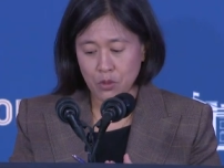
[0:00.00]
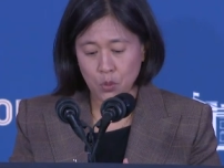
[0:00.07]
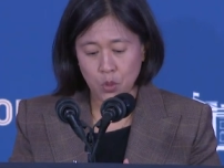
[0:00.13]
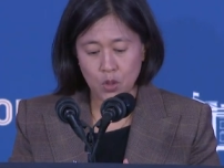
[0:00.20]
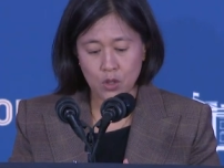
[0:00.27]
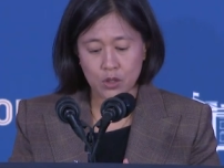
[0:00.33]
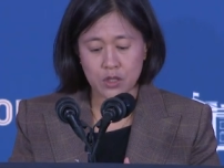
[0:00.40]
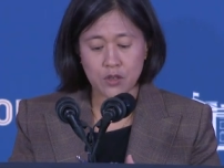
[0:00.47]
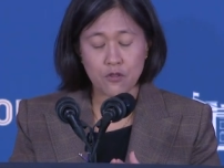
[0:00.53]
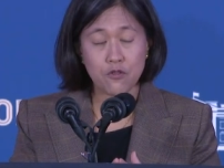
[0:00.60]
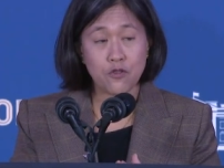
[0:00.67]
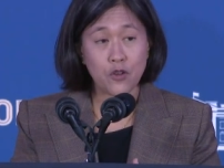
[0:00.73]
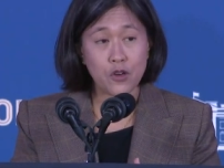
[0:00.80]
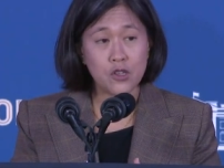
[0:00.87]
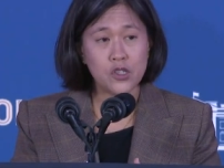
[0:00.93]
of the world's
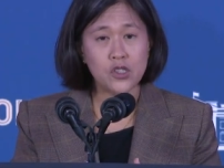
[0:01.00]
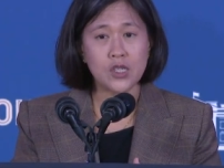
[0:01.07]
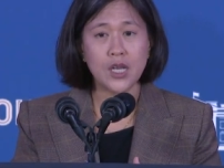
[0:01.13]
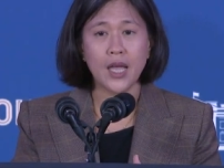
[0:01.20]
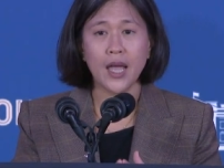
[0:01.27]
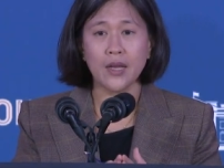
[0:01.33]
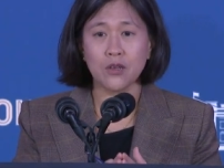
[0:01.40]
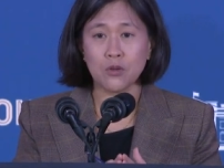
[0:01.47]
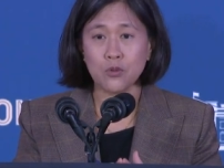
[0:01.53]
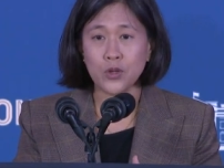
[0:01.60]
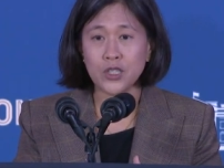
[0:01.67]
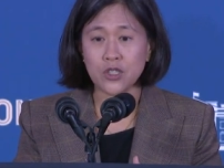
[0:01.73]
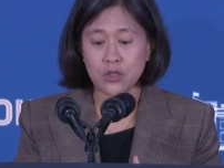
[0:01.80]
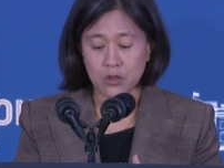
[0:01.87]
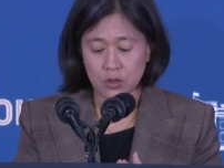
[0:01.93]
first and
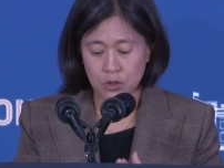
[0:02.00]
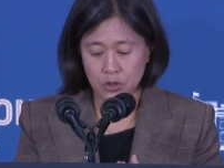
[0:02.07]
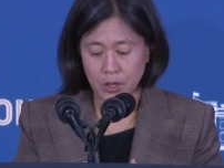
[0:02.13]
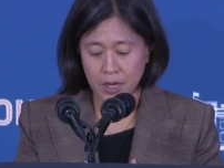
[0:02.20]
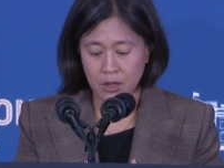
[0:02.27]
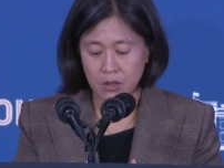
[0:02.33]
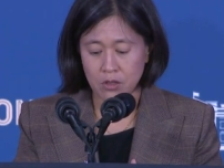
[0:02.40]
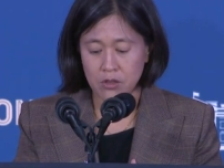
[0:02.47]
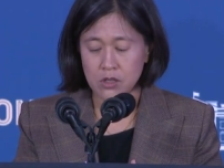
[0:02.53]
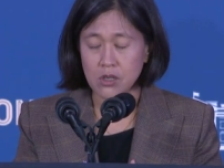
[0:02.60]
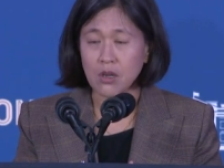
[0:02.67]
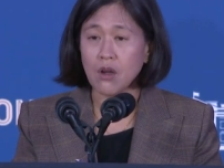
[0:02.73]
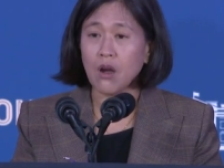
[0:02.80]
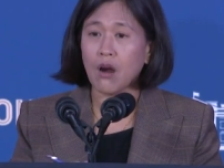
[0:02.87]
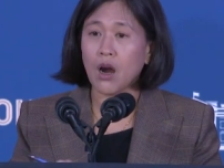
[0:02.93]
original traders